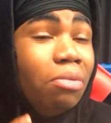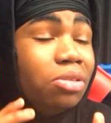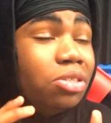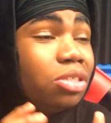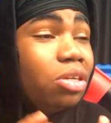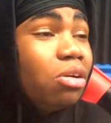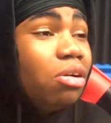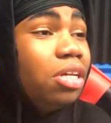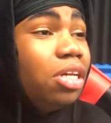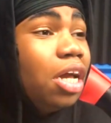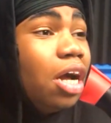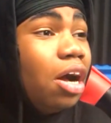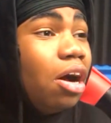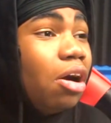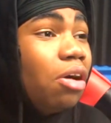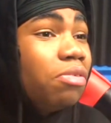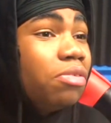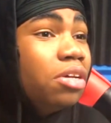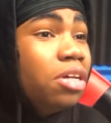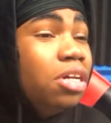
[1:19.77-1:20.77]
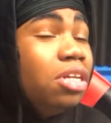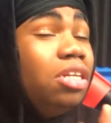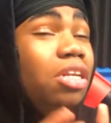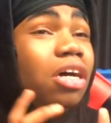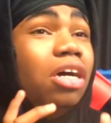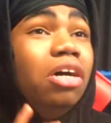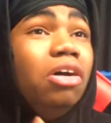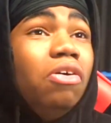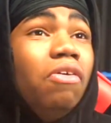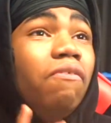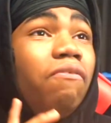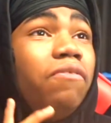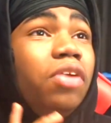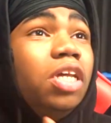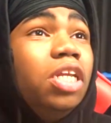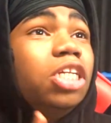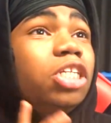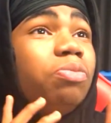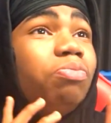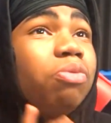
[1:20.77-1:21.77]
Show y'all the
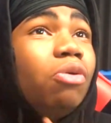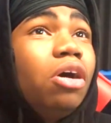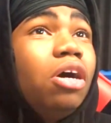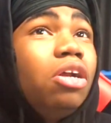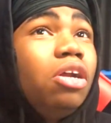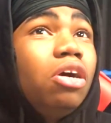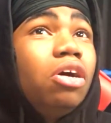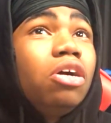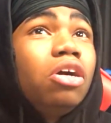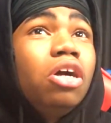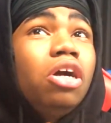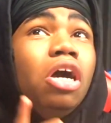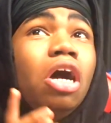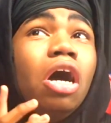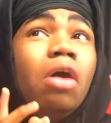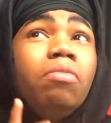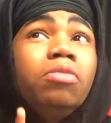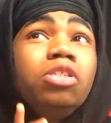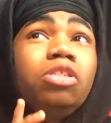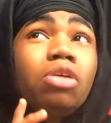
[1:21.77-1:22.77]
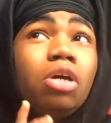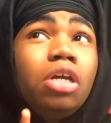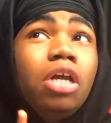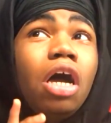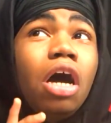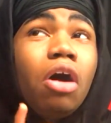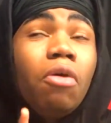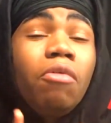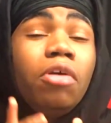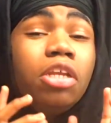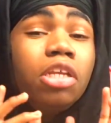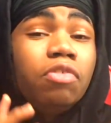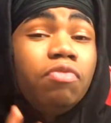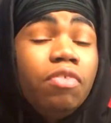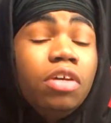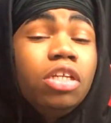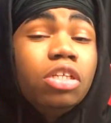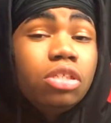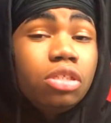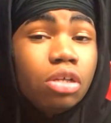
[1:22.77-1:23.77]
unfinished product. I'm gonna show y'all when it's
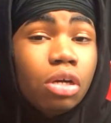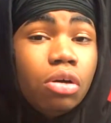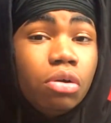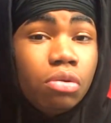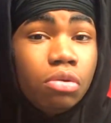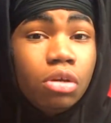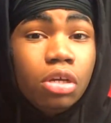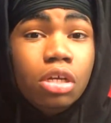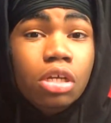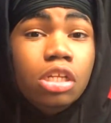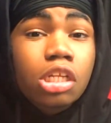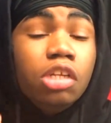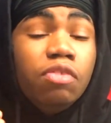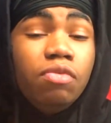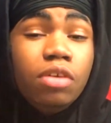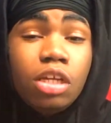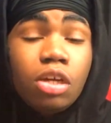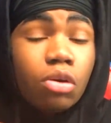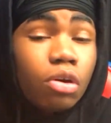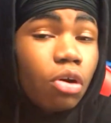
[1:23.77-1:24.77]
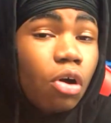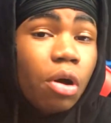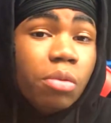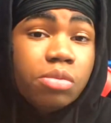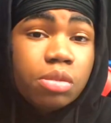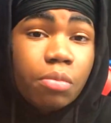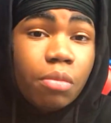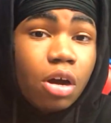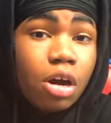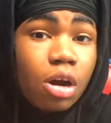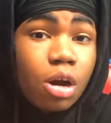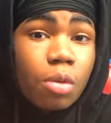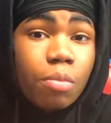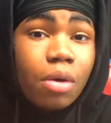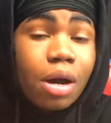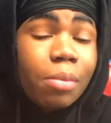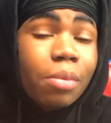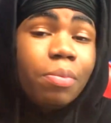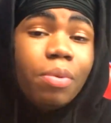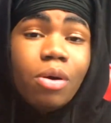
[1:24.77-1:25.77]
finished though. This video will go up tomorrow, but
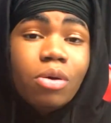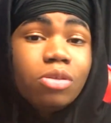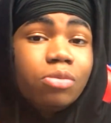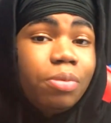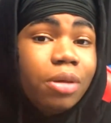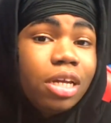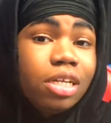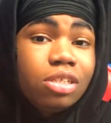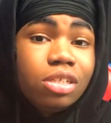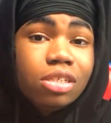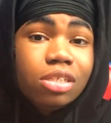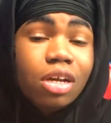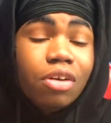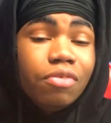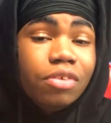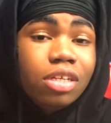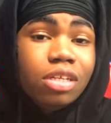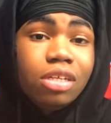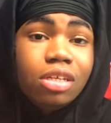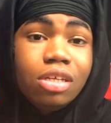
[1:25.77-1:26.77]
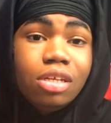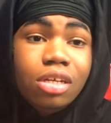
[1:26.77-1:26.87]
I'm gonna post pictures of it